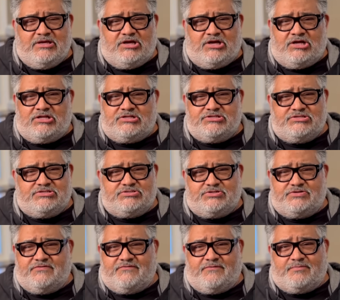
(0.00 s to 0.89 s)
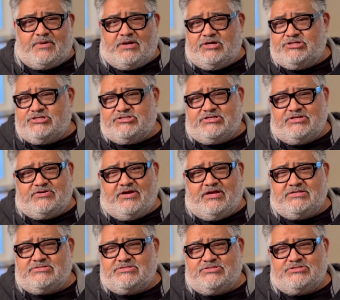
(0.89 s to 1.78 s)
all just sort of marched
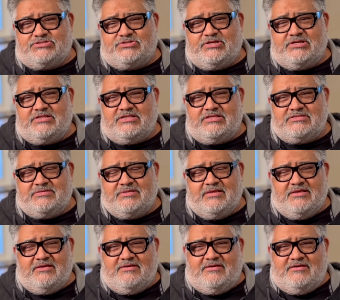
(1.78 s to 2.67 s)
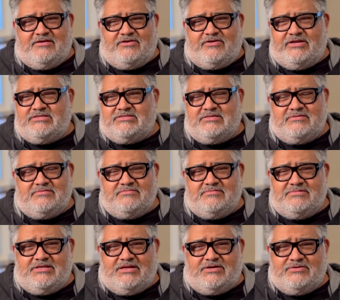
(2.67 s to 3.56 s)
across the street in these crazy,
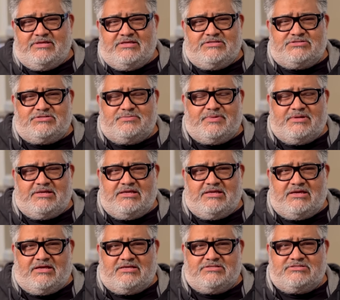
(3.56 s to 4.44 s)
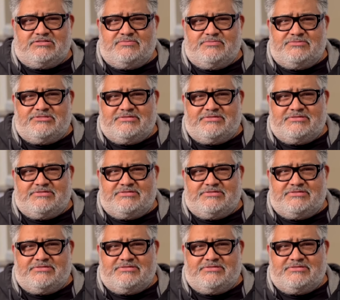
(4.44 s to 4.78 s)
you know, Easter bunny costumes.